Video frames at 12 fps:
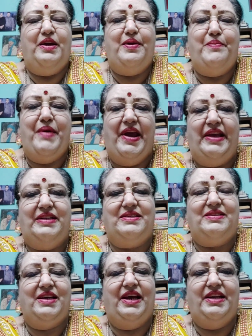
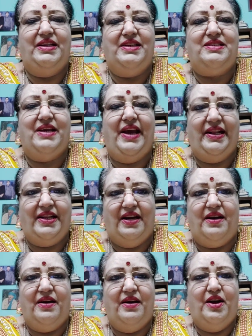remains in this
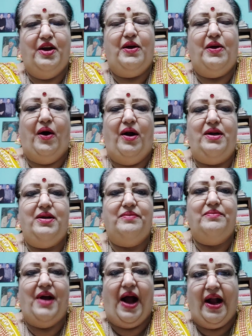ether called
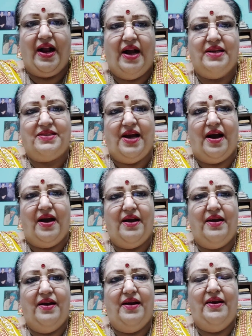akasa
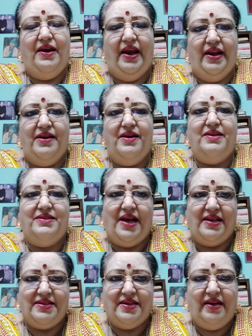in
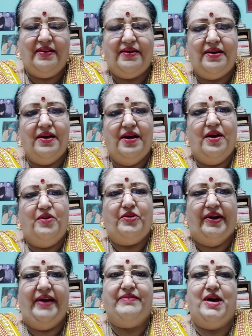Sanskrit
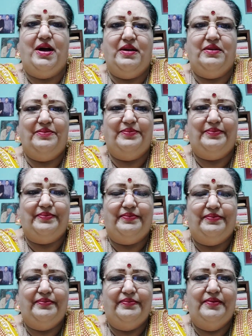forever.
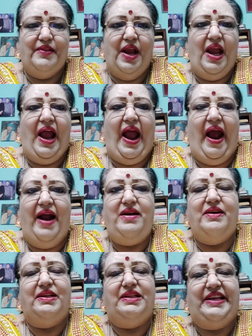
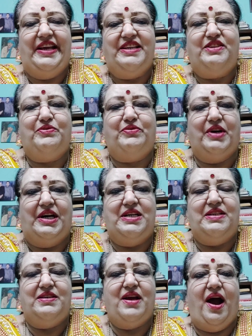And these
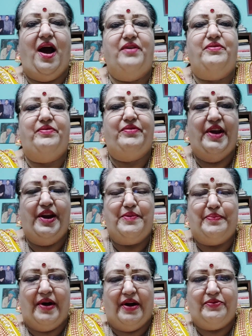words are
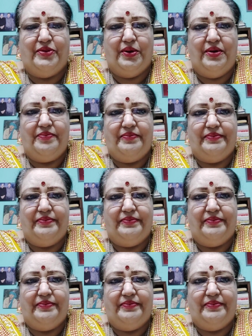very powerful.